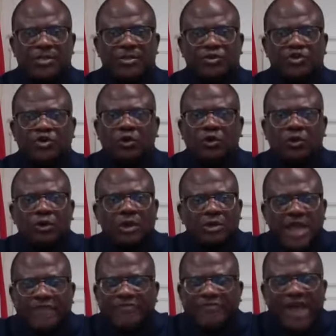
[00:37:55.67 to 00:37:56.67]
You will
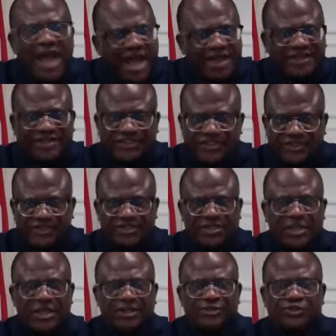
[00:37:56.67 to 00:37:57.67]
have
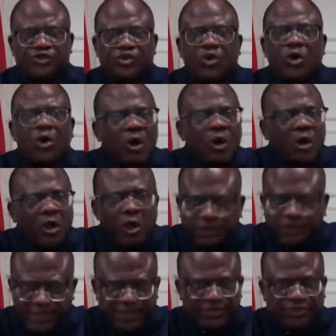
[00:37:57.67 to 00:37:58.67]
access to
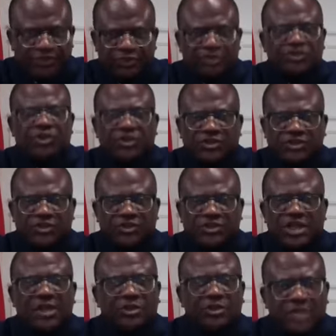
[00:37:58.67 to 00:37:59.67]
all these
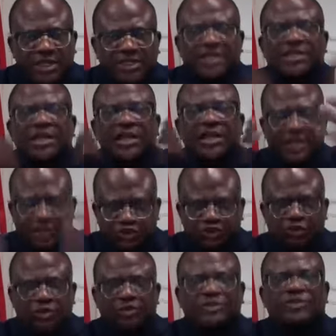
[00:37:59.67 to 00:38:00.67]
resources, and then it
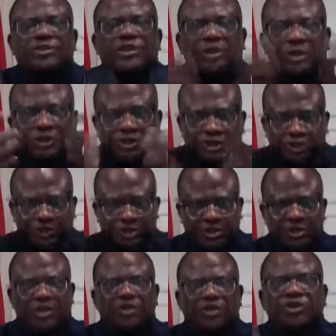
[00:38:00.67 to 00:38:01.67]
will nurture
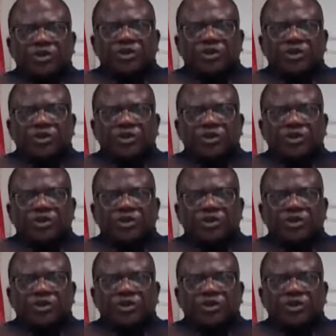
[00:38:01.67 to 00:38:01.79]
your